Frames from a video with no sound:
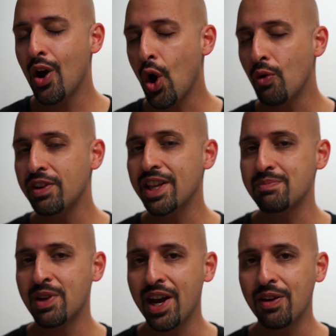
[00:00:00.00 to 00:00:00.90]
Hopefully
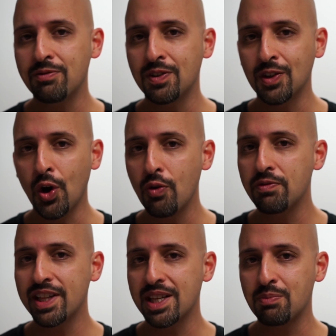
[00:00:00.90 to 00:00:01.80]
that's been helpful.
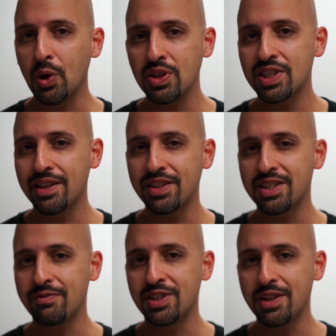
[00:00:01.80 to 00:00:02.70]
Hopefully that's broken down
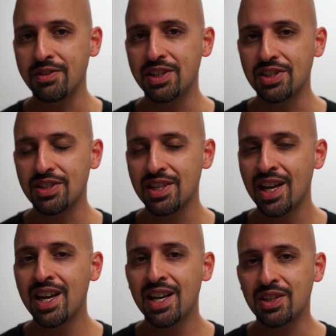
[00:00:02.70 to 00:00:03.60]
into different definitions.
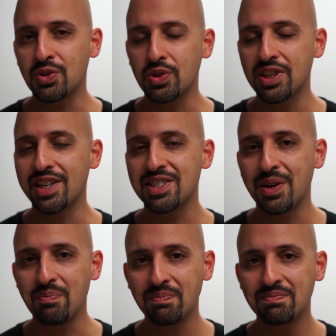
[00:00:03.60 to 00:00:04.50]
I'll talk to you next time.